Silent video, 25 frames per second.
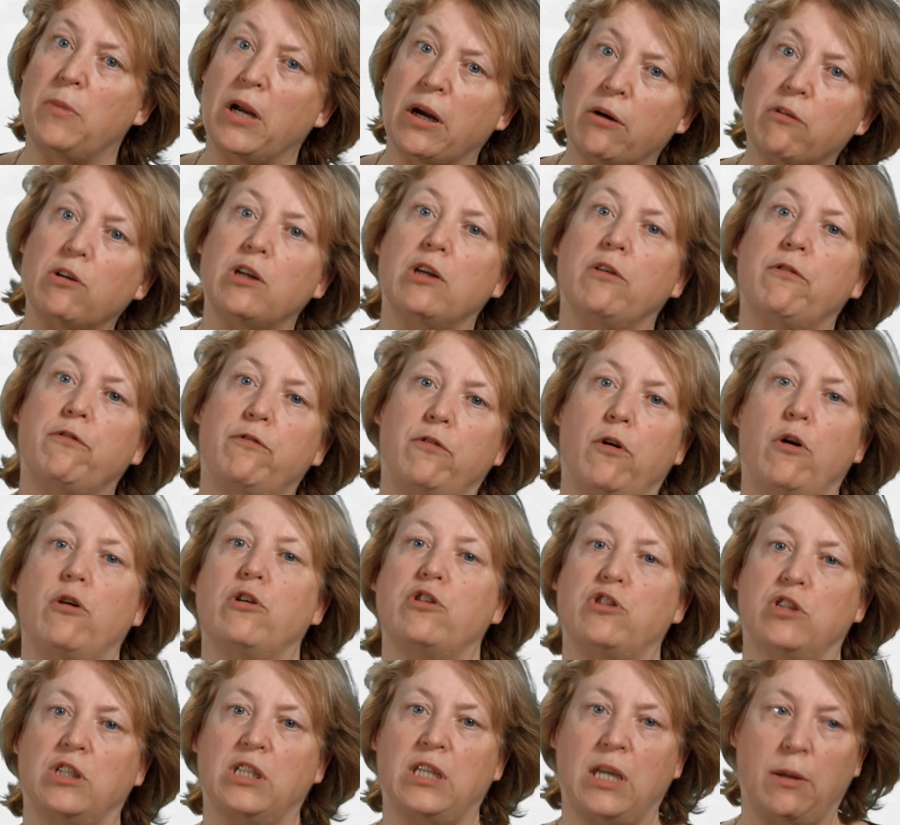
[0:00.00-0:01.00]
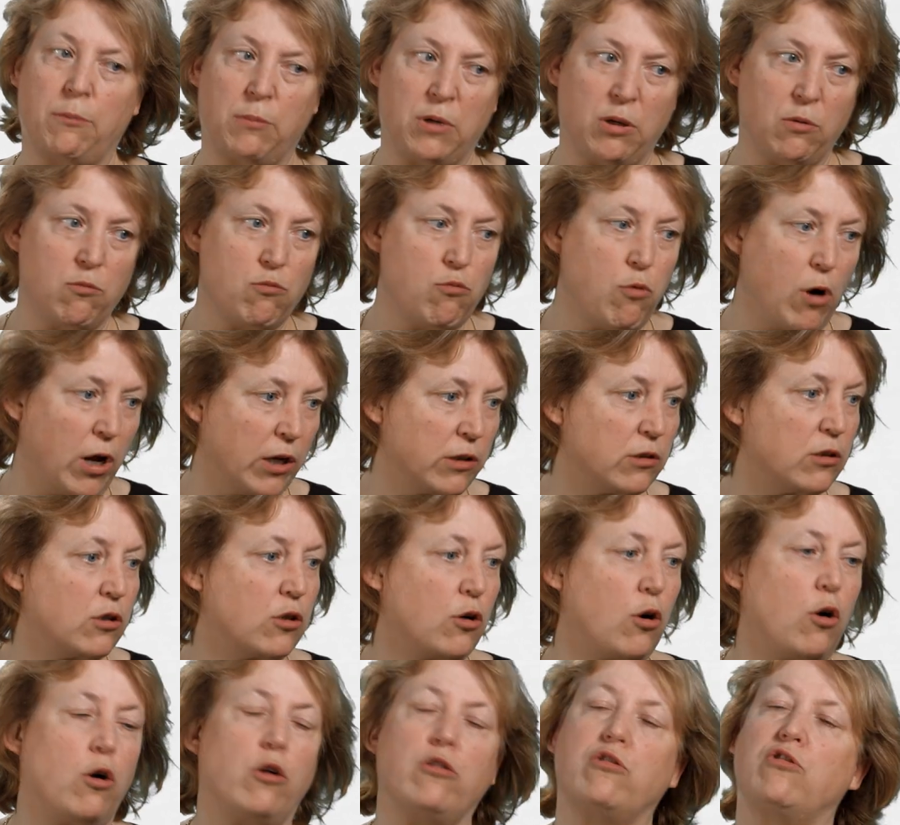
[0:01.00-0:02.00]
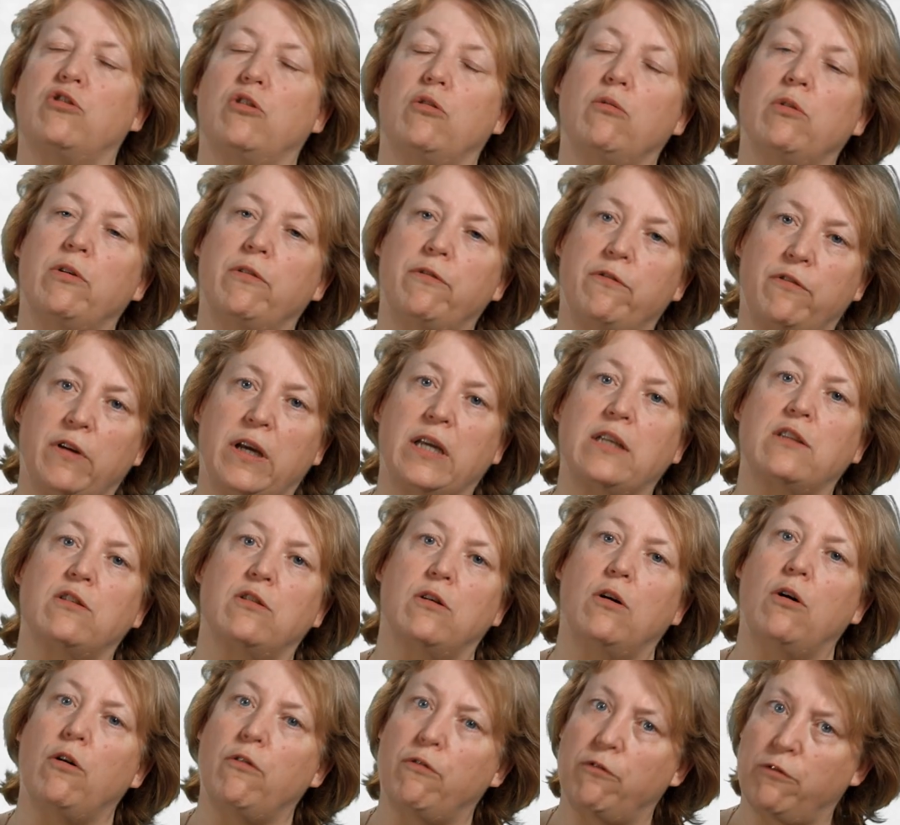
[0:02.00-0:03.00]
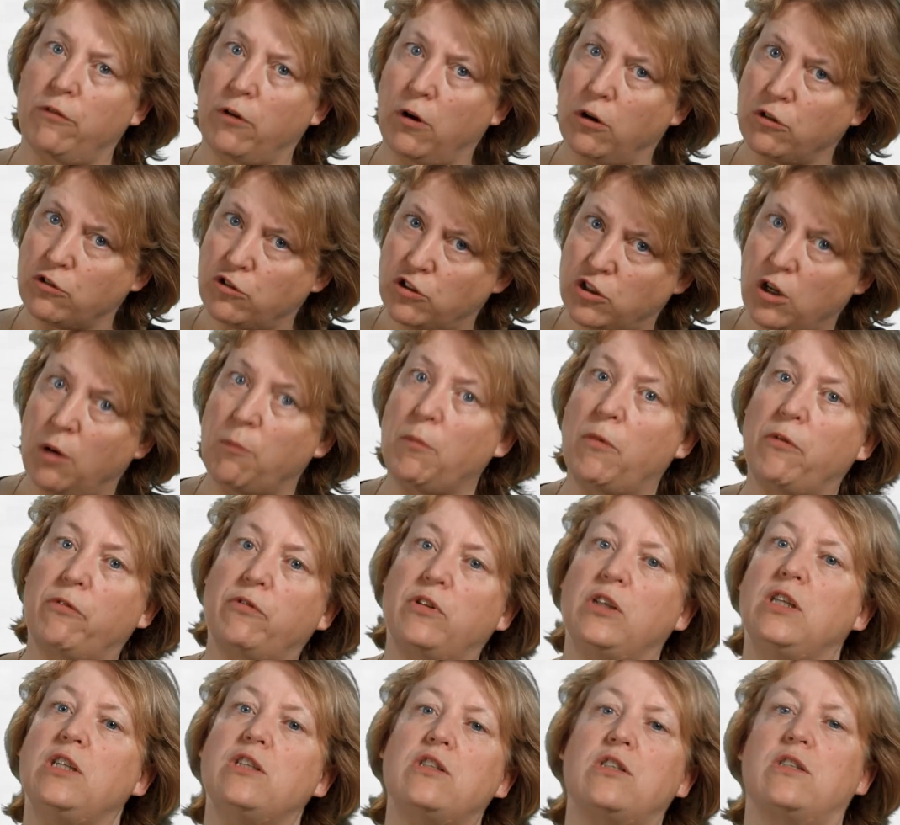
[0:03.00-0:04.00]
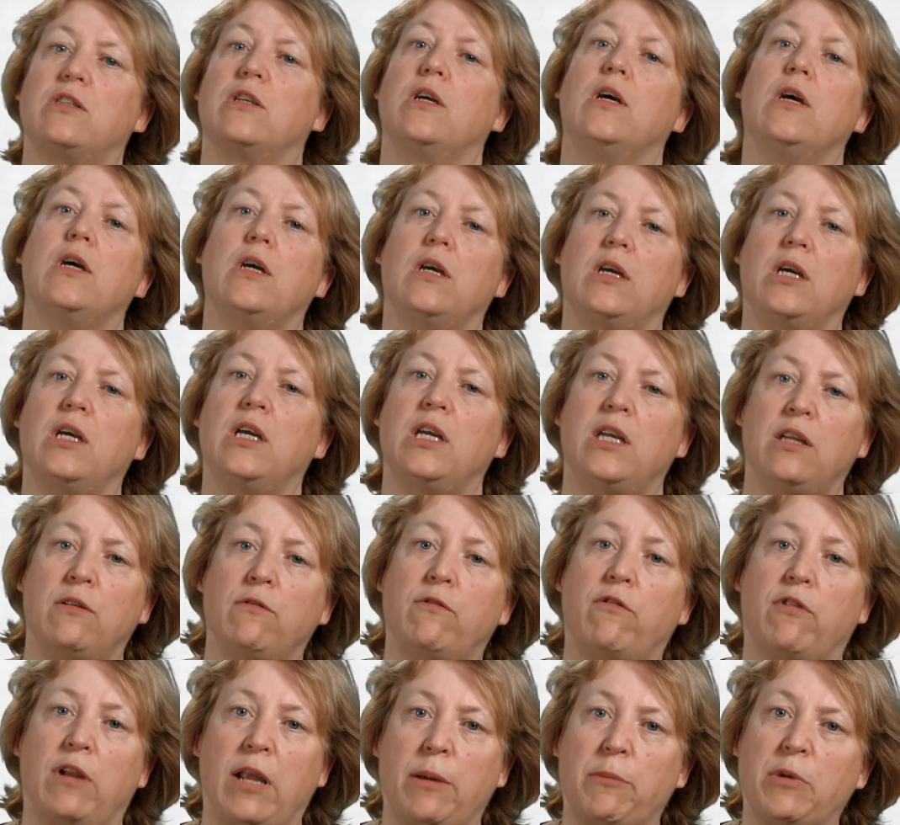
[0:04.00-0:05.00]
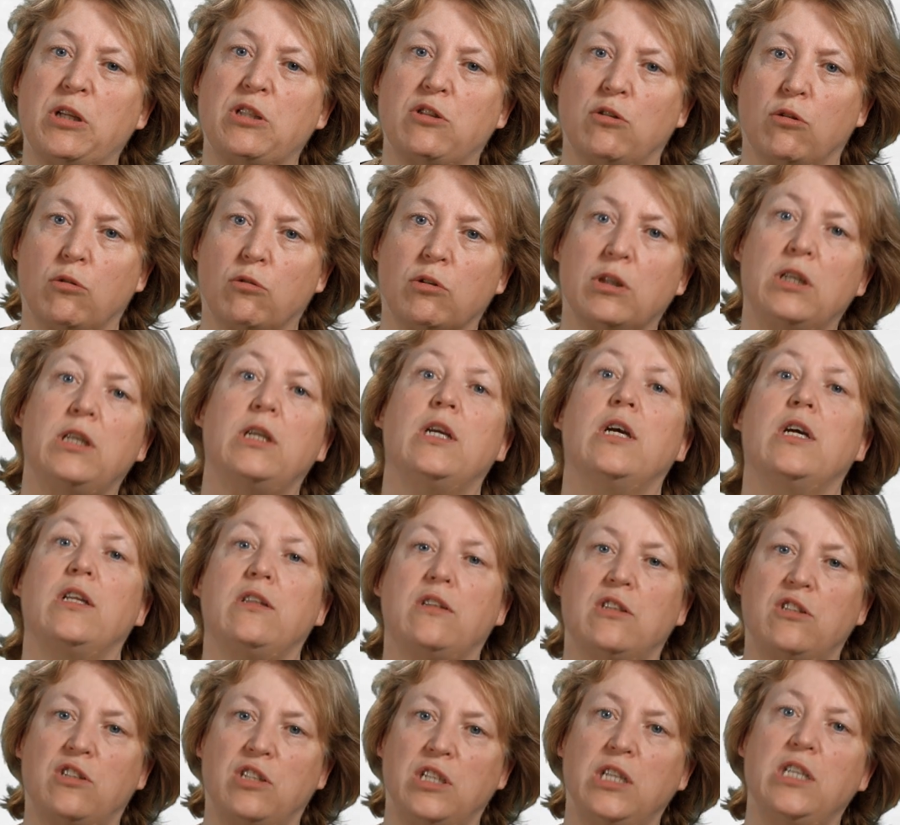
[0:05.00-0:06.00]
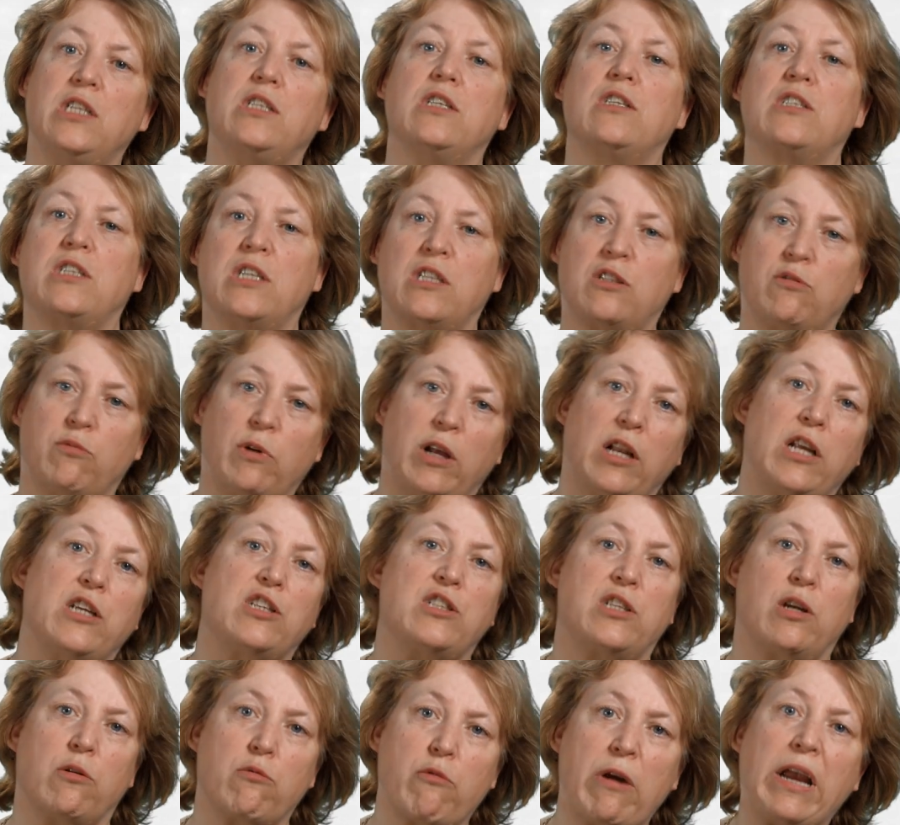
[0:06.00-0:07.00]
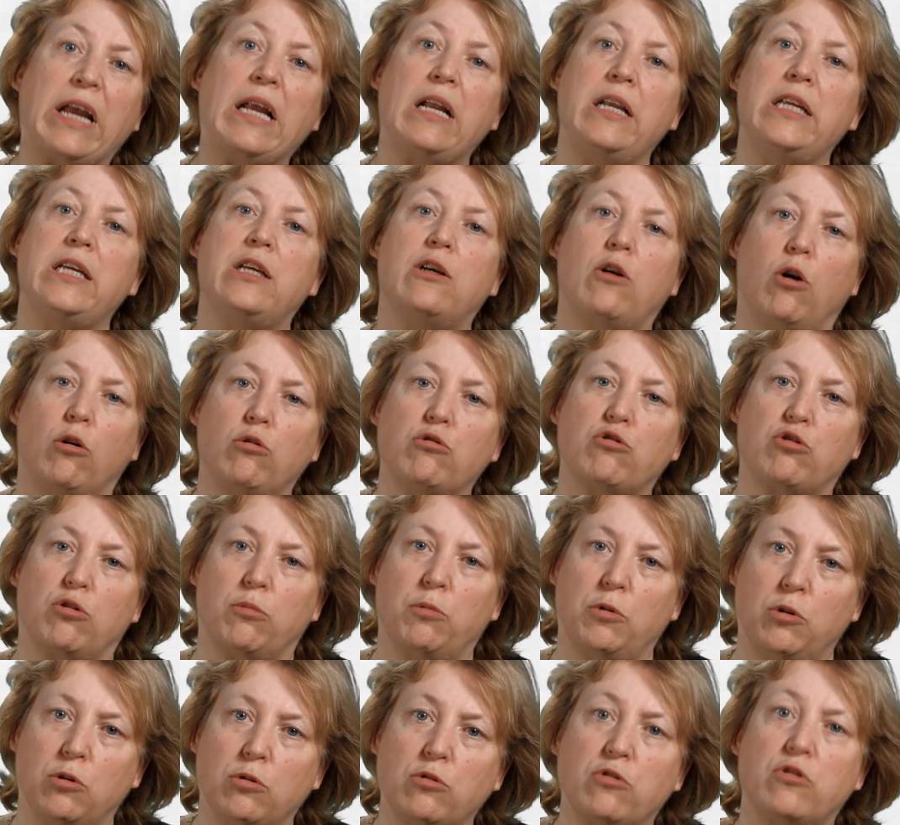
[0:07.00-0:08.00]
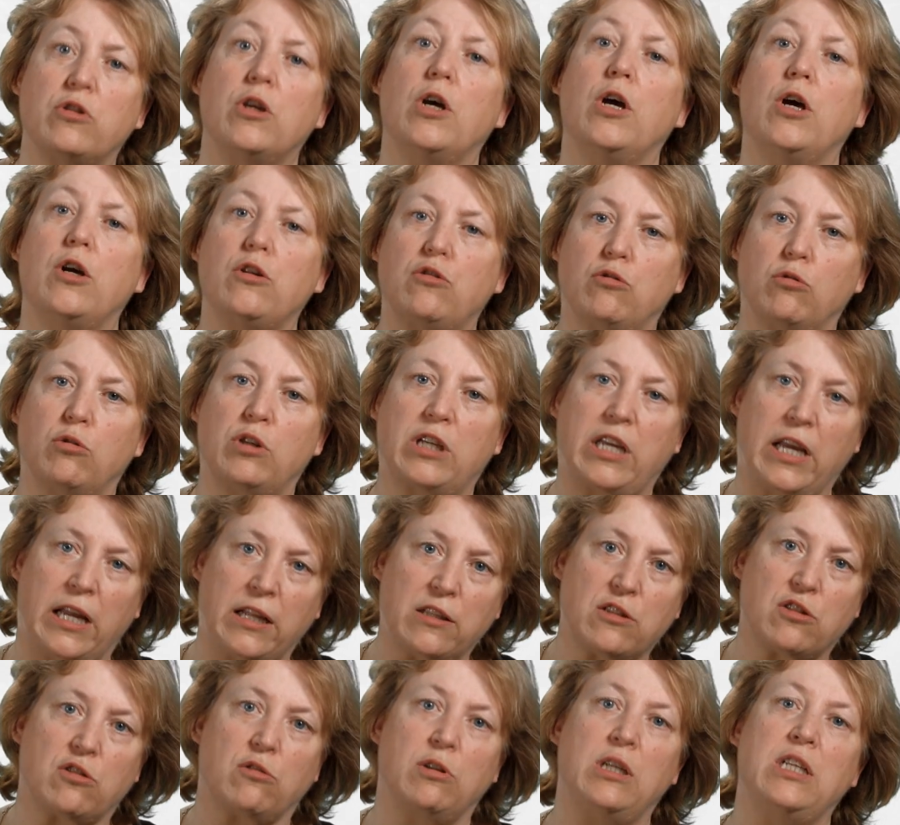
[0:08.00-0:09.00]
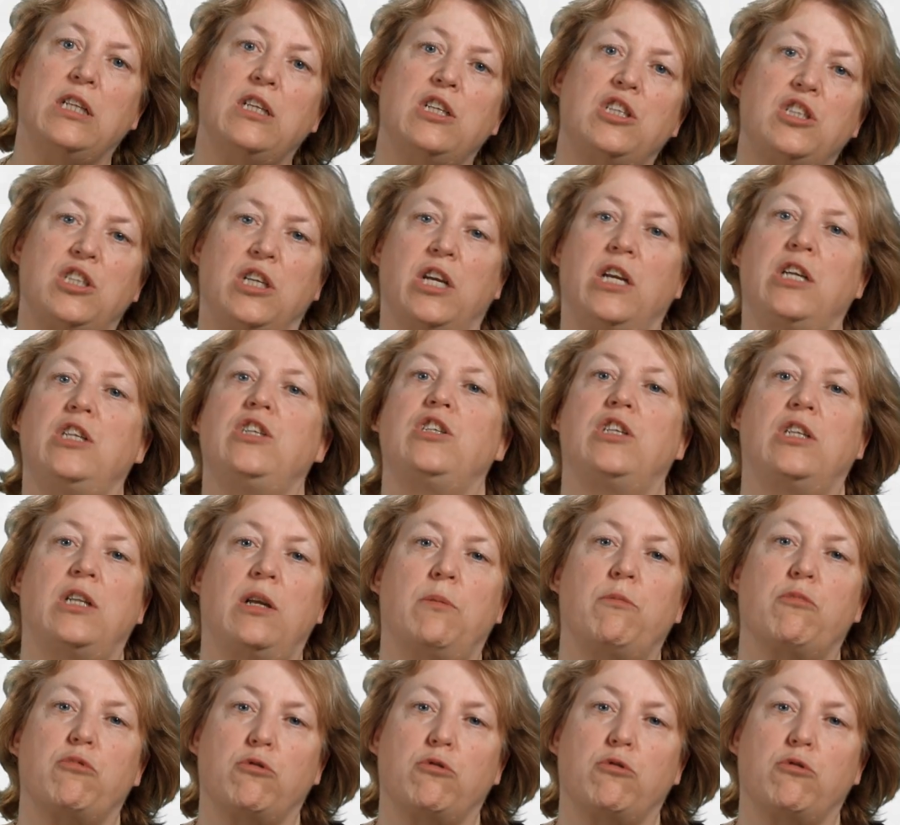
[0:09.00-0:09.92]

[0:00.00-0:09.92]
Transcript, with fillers: barrier function can be one causal effect of some of these uh, inflammatory diseases as well as directly contribute to cancer initiation and